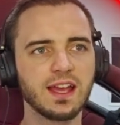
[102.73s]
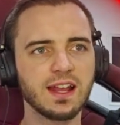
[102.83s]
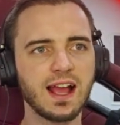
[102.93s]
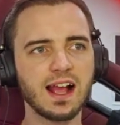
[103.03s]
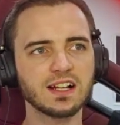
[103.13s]

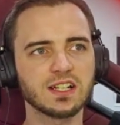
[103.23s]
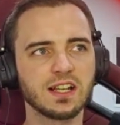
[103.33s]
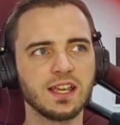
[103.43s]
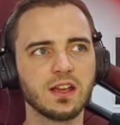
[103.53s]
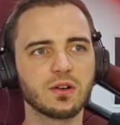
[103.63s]
and
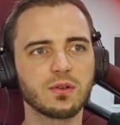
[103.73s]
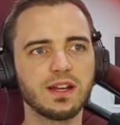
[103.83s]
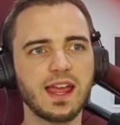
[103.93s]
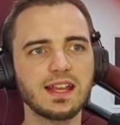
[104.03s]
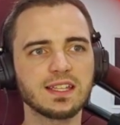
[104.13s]
actually
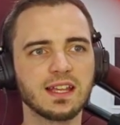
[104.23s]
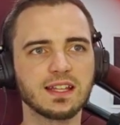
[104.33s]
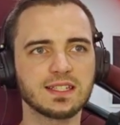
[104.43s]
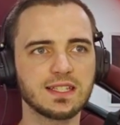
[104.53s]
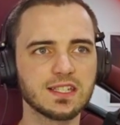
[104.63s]
creating
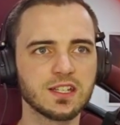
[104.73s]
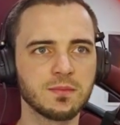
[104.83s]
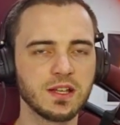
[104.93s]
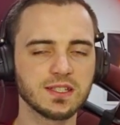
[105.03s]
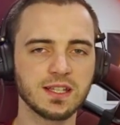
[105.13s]
this system that's